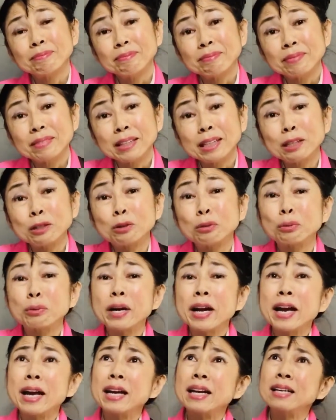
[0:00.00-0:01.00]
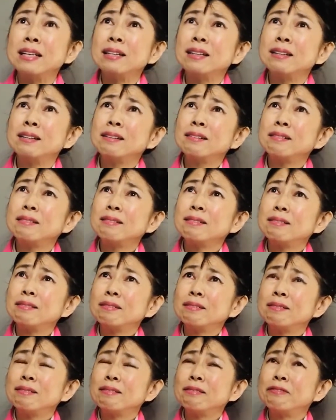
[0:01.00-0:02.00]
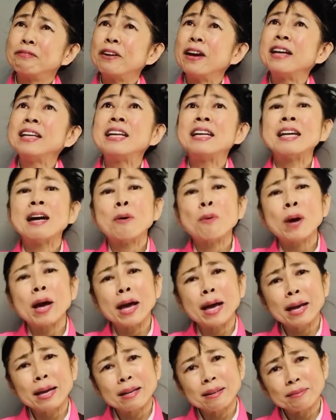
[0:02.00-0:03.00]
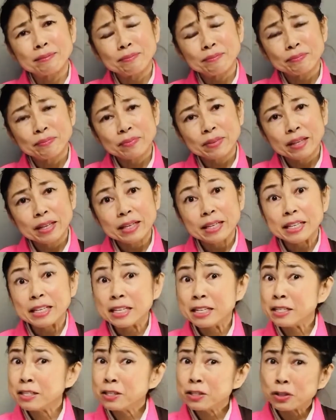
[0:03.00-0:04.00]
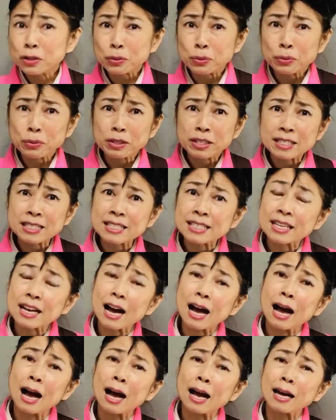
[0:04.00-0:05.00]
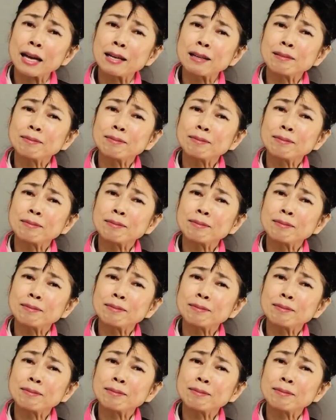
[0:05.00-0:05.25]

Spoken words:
The crane faded away into the sky.